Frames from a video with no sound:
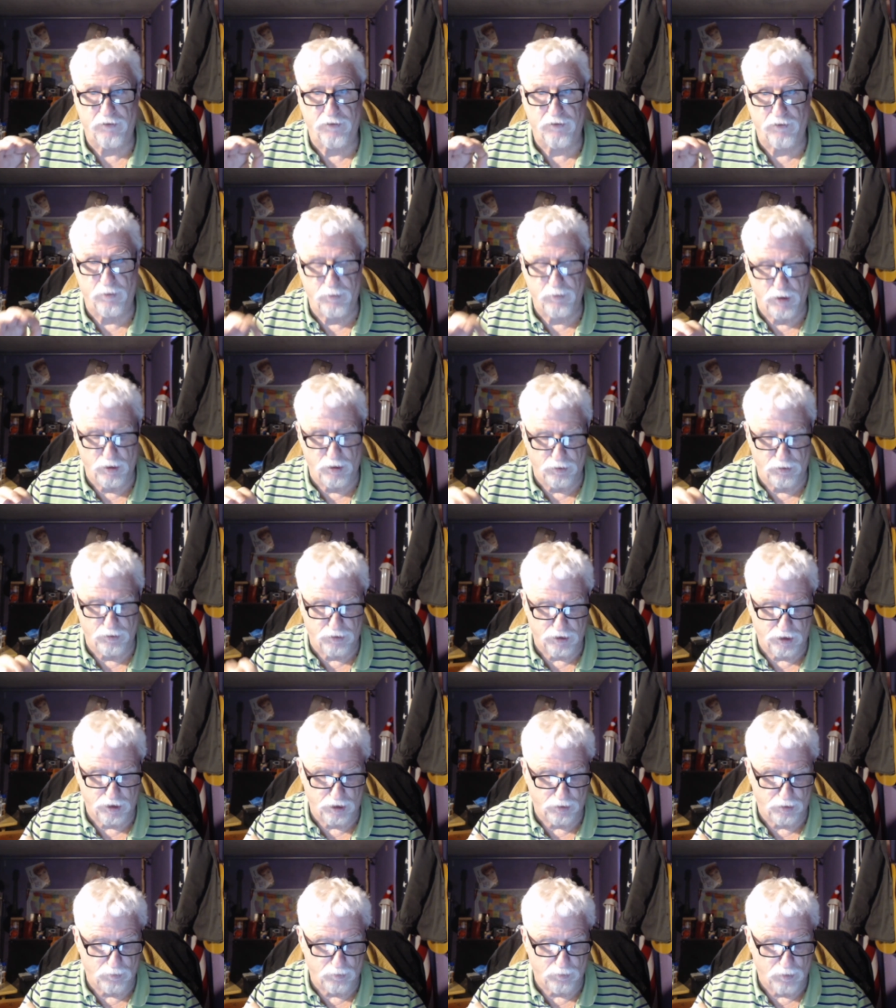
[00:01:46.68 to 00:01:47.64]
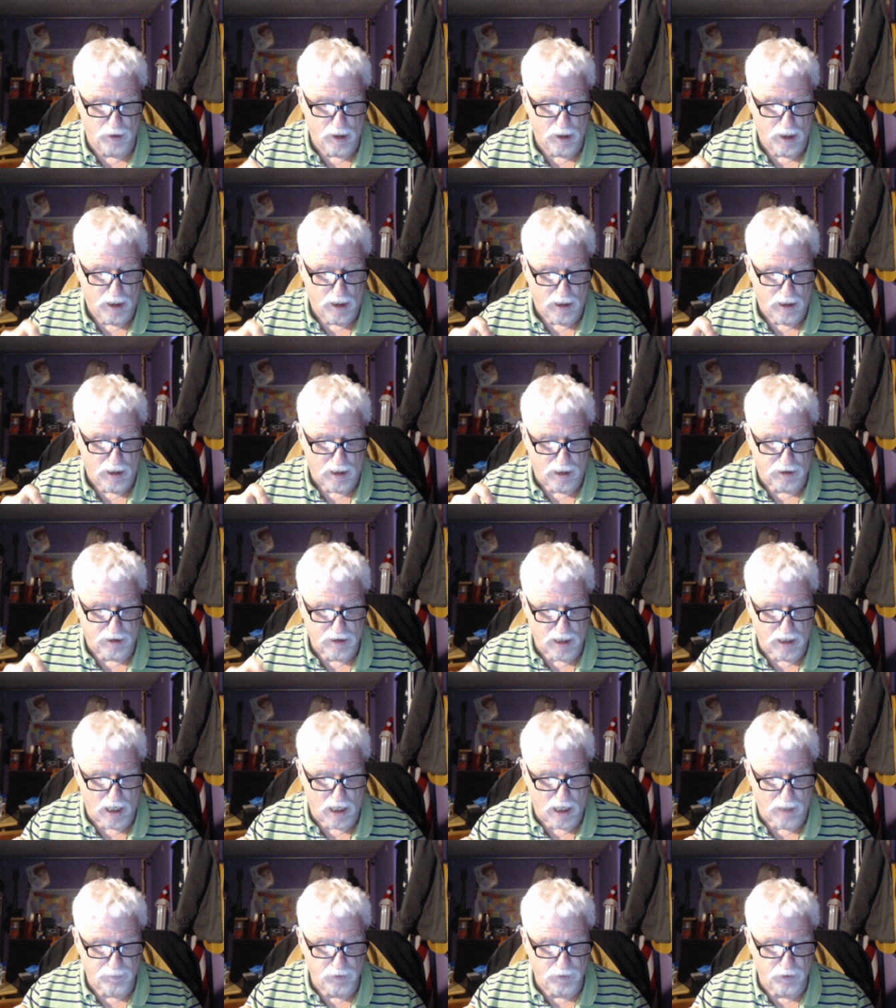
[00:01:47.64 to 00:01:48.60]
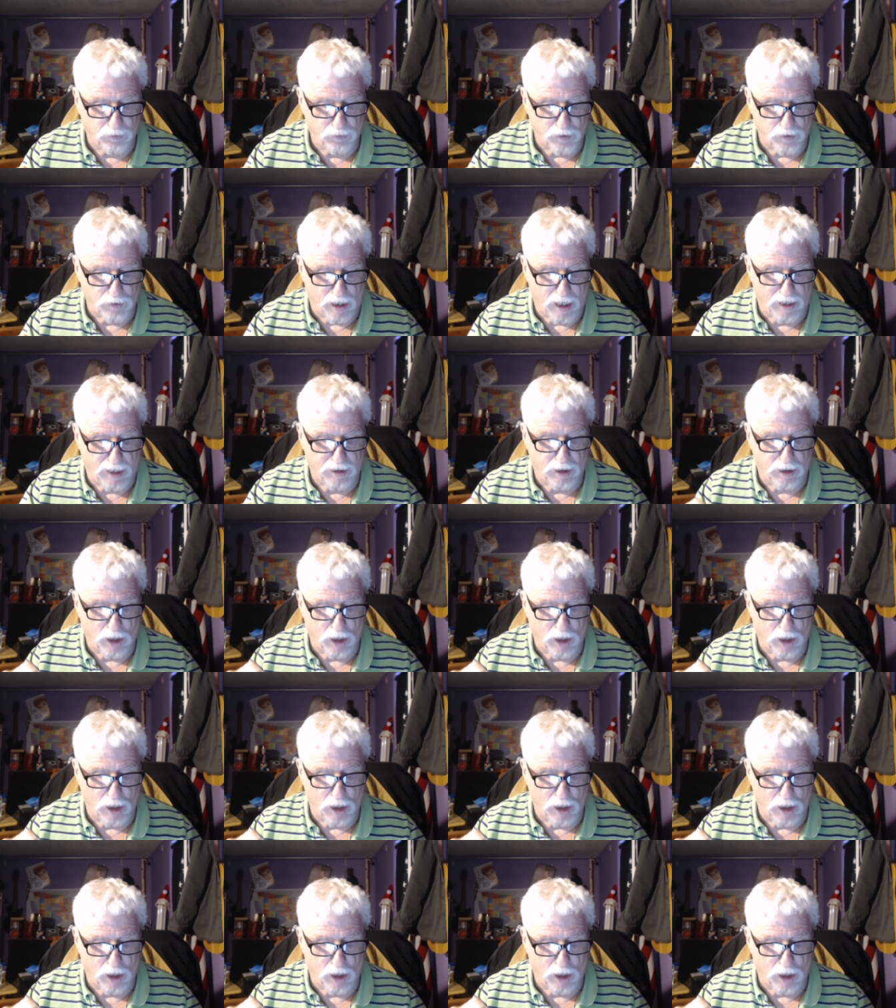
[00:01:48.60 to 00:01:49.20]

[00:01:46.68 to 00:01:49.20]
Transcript: from YouTube. "A copyright